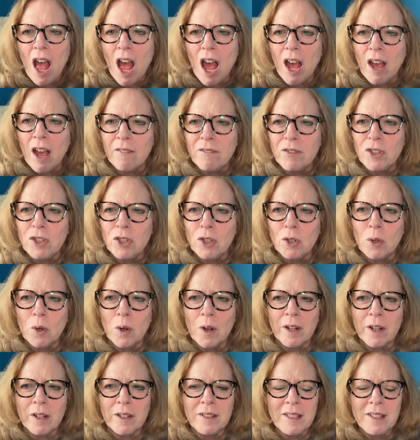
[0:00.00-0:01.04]
of
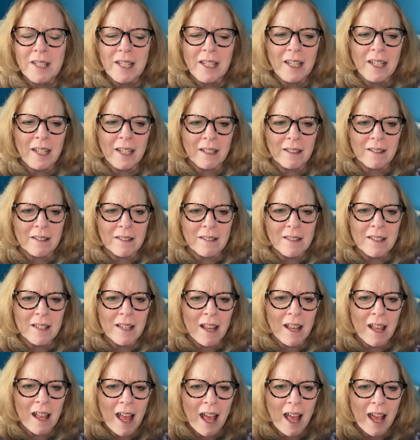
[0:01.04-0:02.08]
your teen's
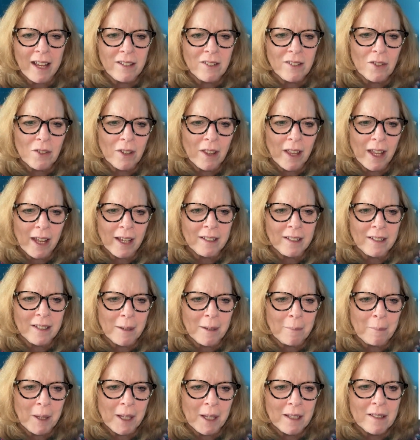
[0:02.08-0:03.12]
high school
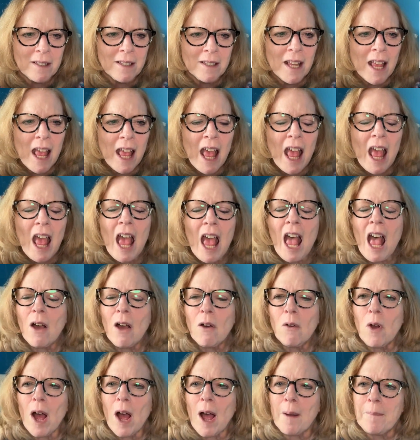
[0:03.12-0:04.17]
academics.
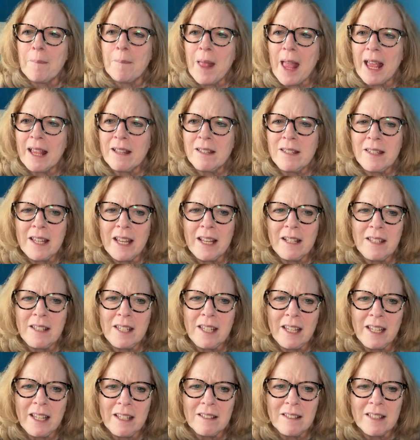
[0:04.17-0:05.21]

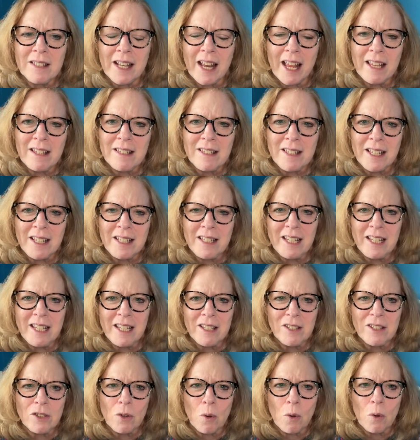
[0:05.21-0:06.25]
SATs and
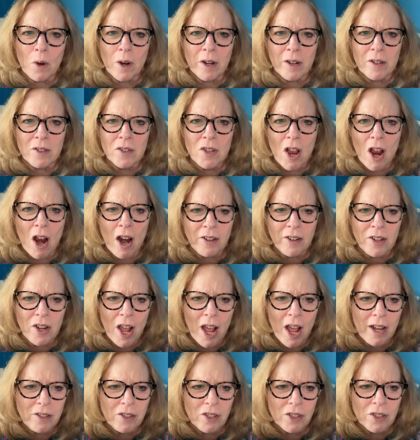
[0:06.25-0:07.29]
ACT scores are
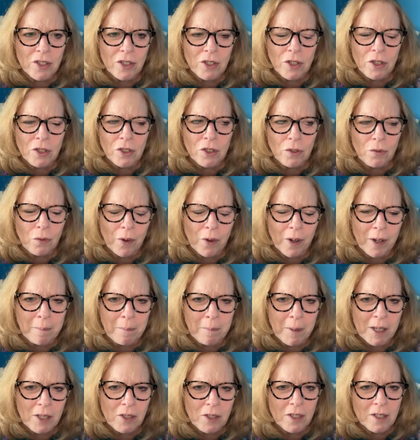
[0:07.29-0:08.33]
not just used for
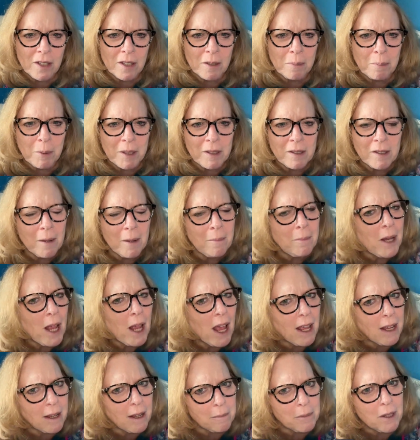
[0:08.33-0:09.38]
admissions, but
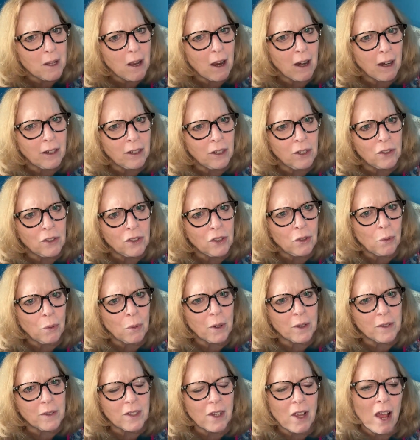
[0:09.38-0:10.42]
sometimes are used
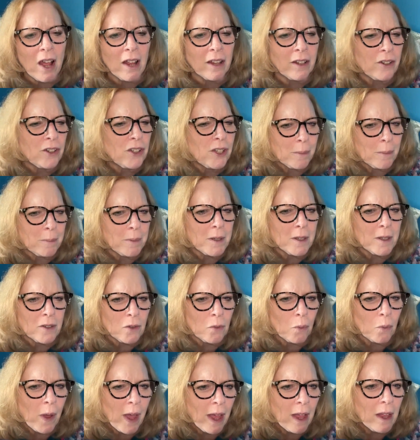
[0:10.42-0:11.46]
towards scholarships
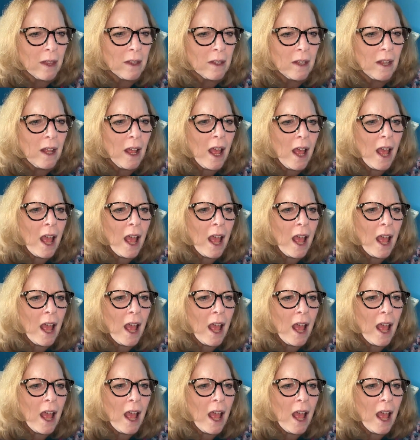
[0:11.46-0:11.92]
as well.